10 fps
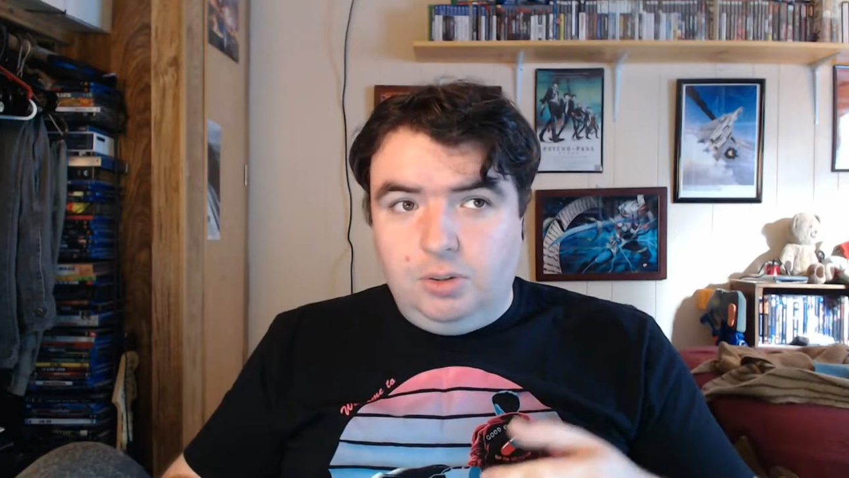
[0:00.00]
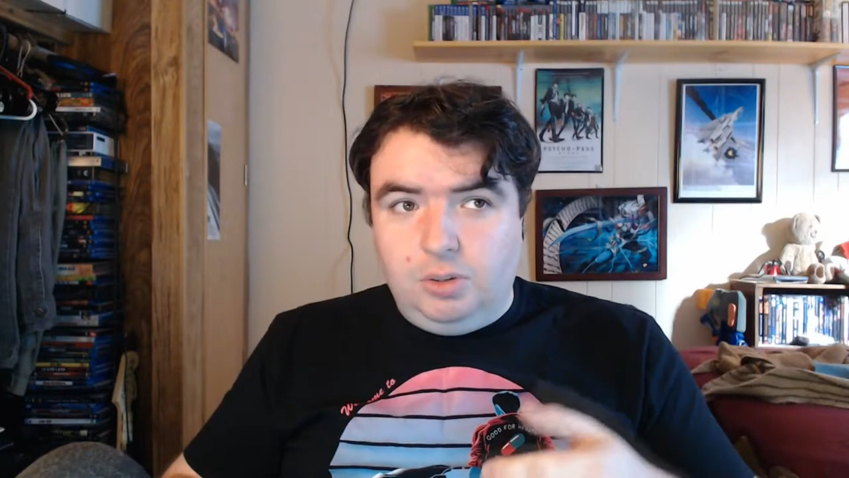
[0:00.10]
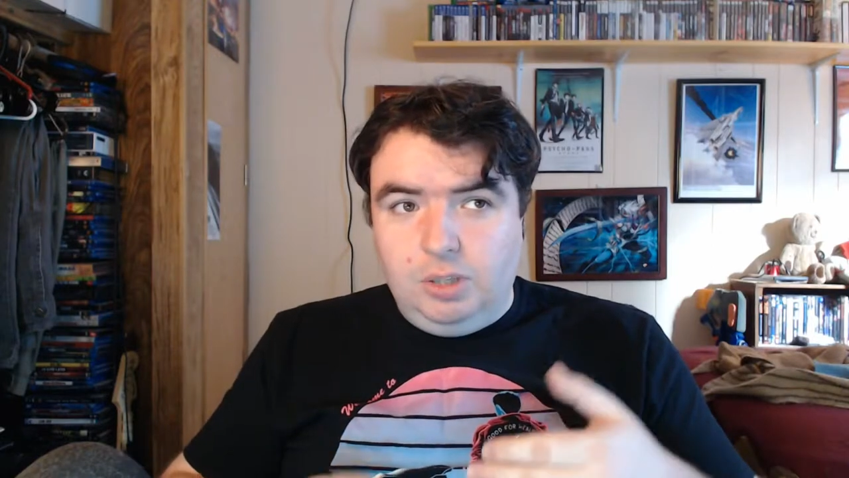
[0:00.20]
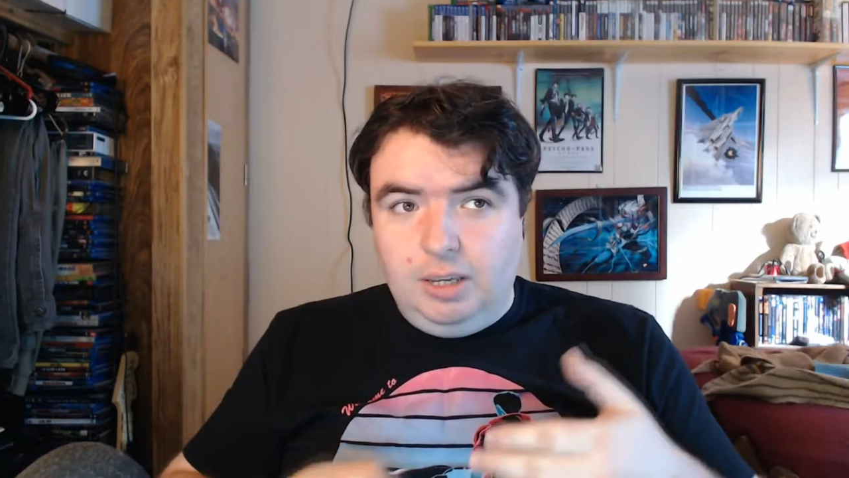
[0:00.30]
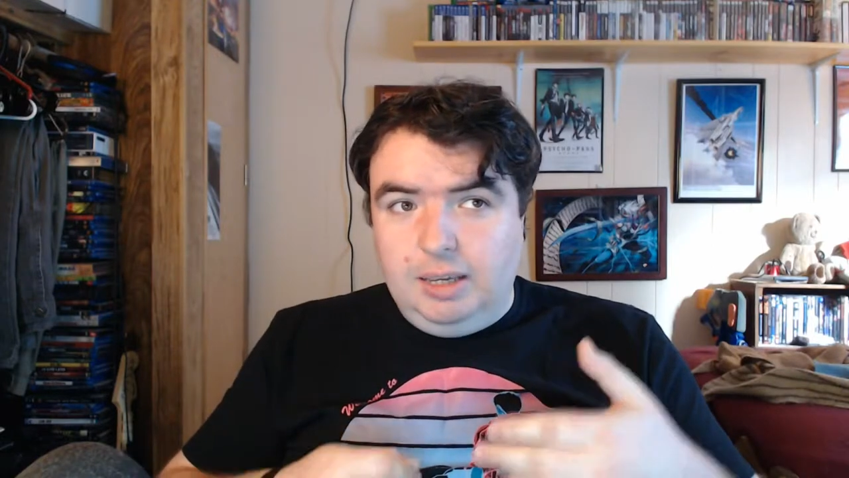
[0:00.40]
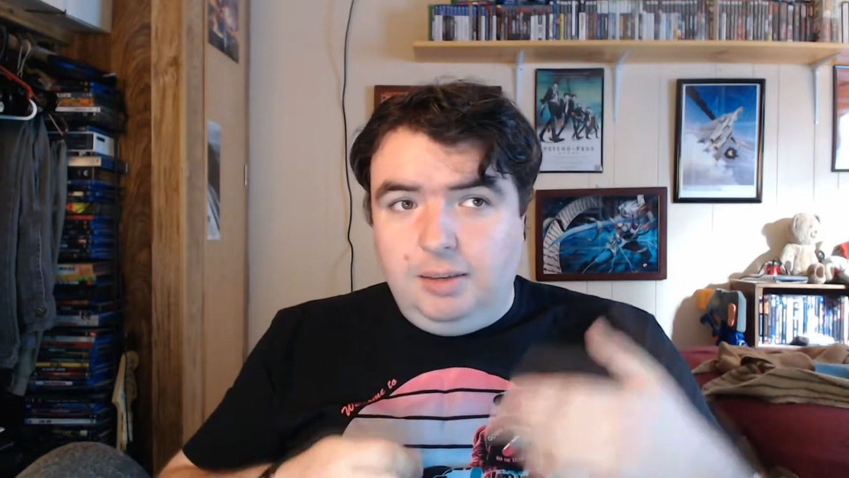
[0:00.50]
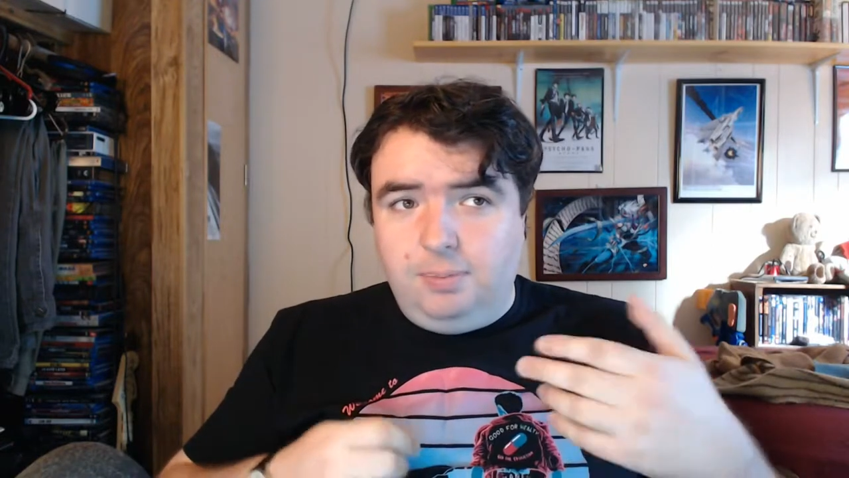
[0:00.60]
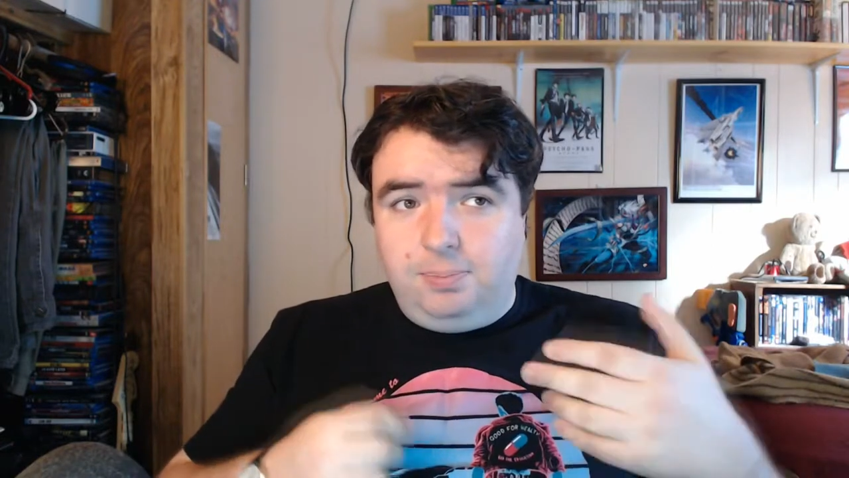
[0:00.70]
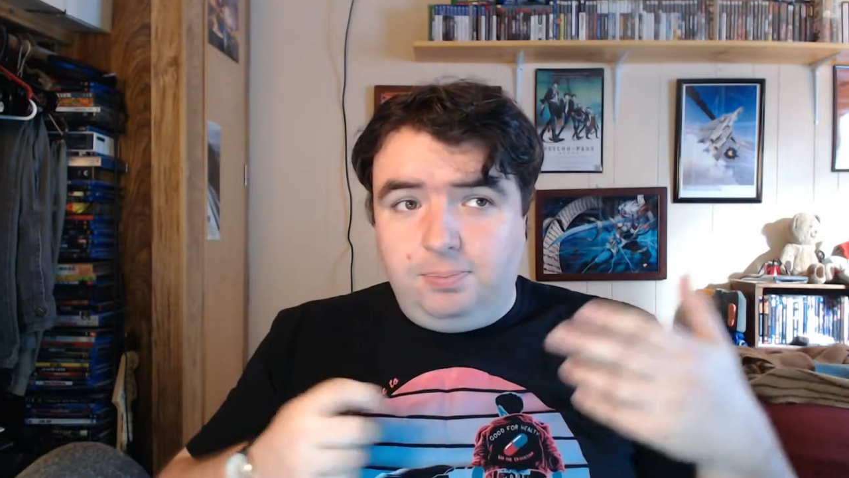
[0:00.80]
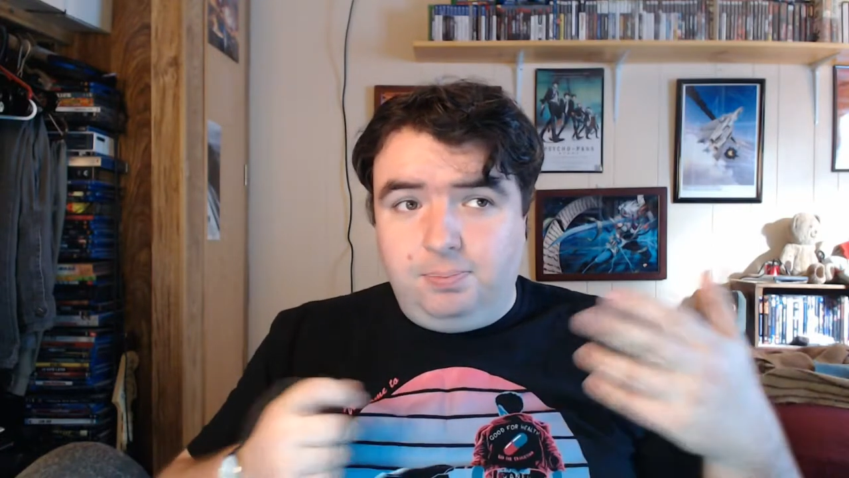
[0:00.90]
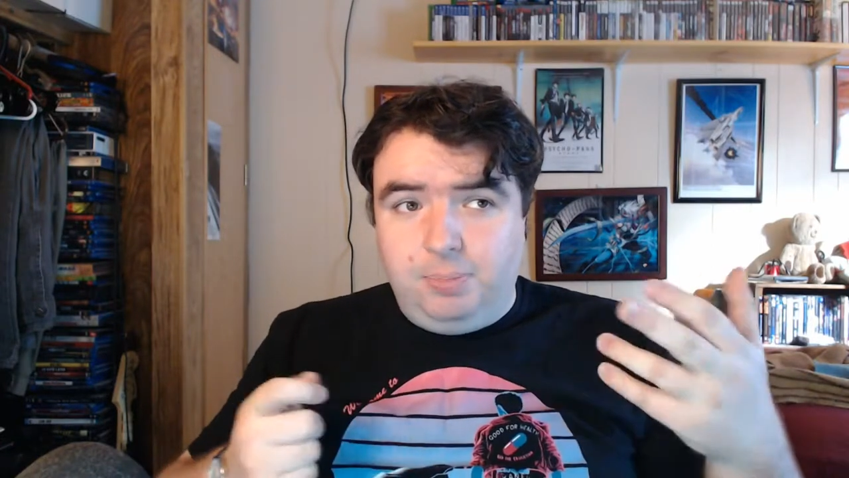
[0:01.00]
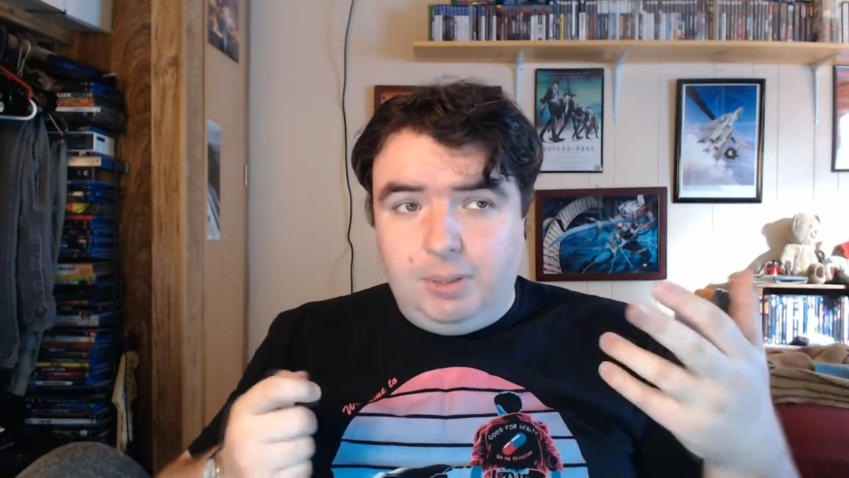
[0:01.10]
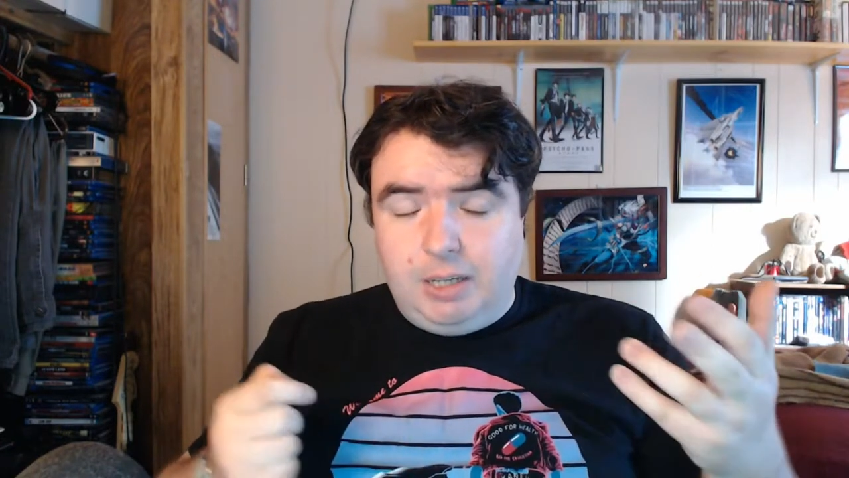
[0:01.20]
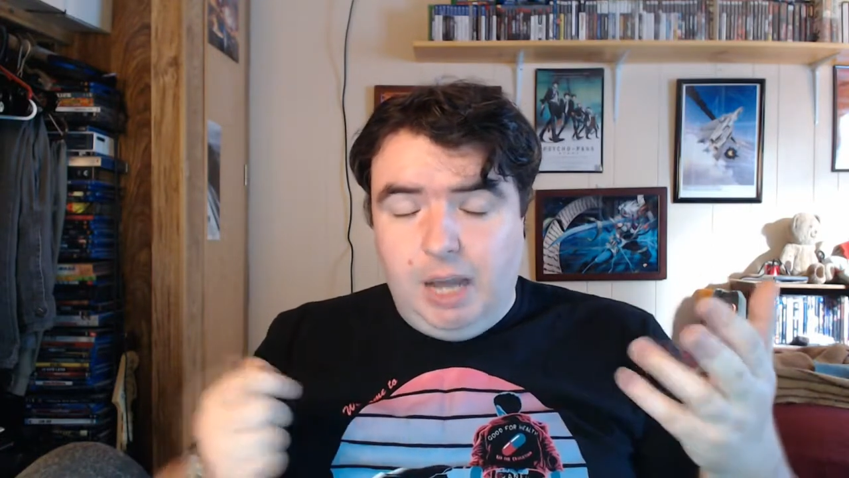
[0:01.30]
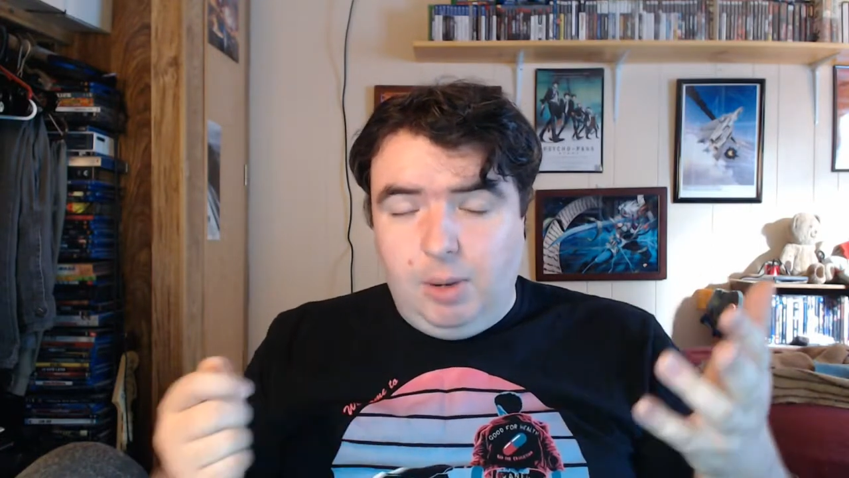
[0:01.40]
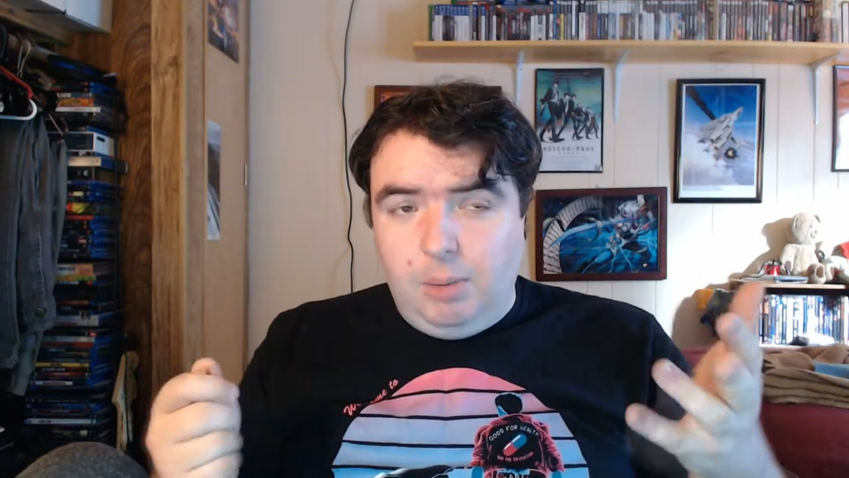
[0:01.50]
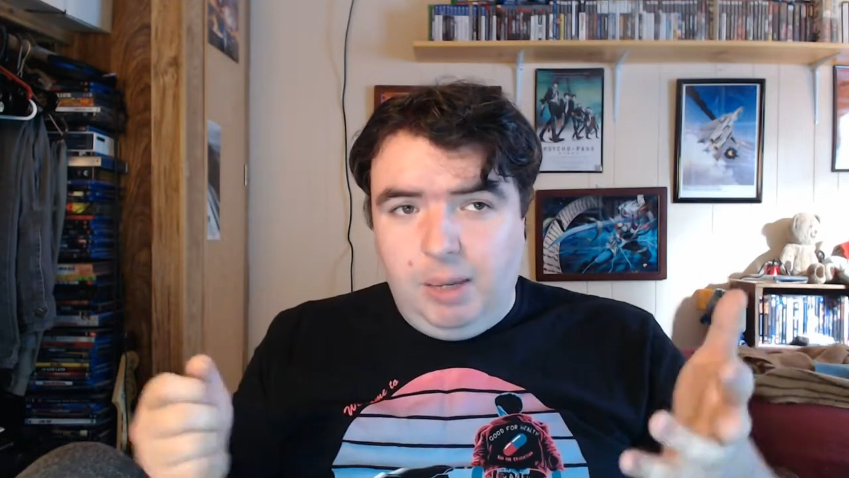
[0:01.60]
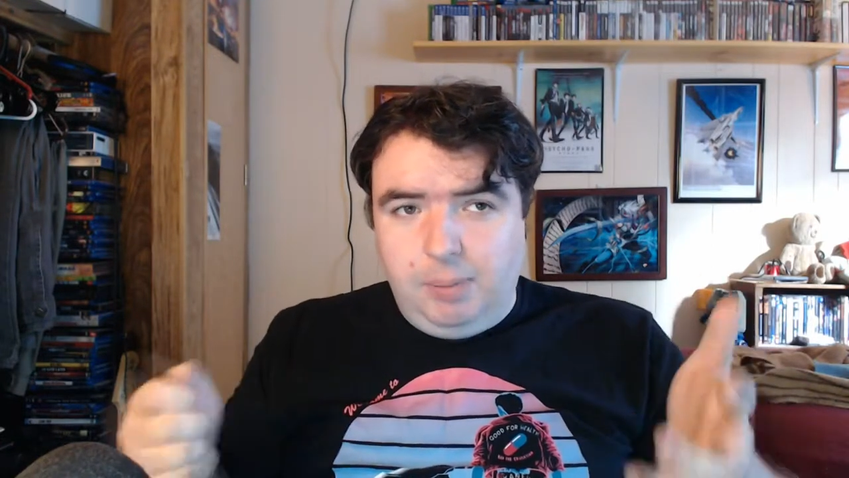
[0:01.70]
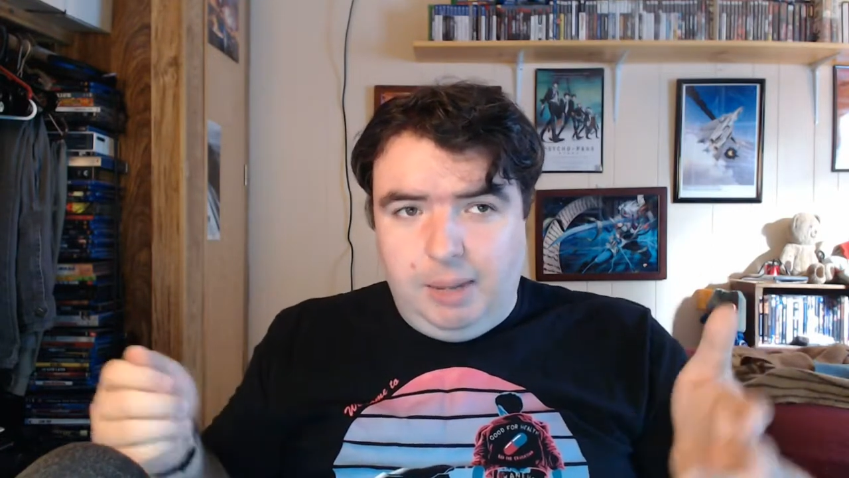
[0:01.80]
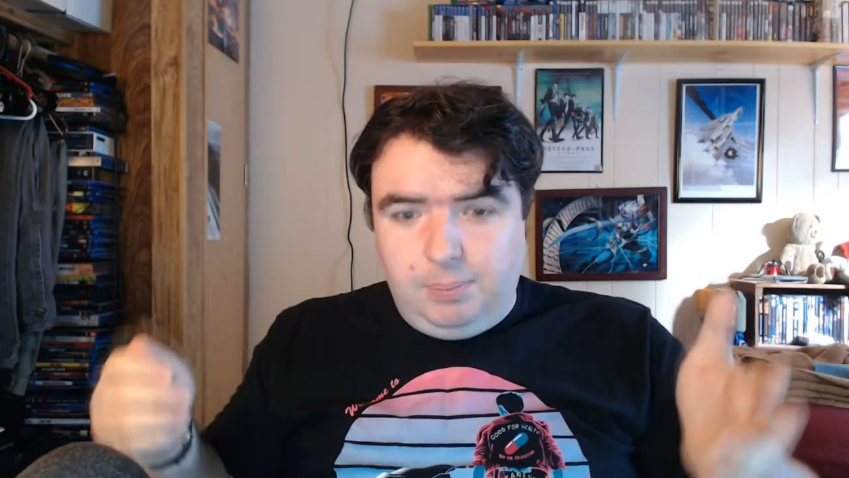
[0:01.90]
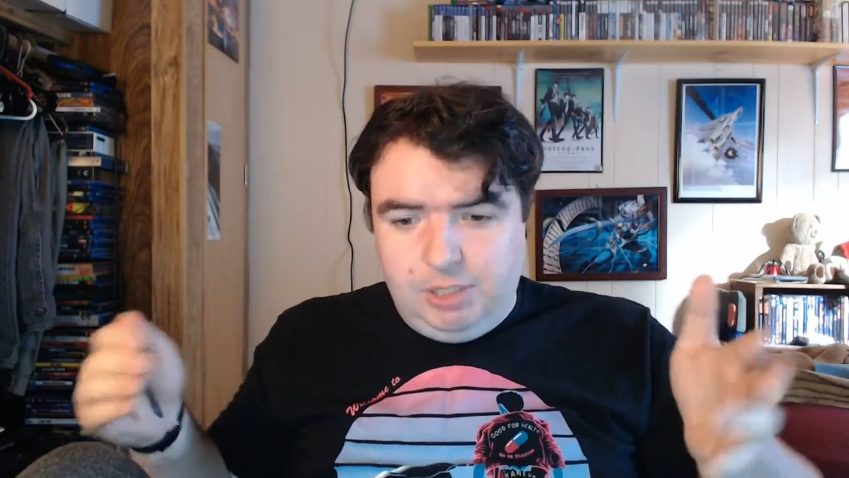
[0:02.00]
The Cowboy Bebop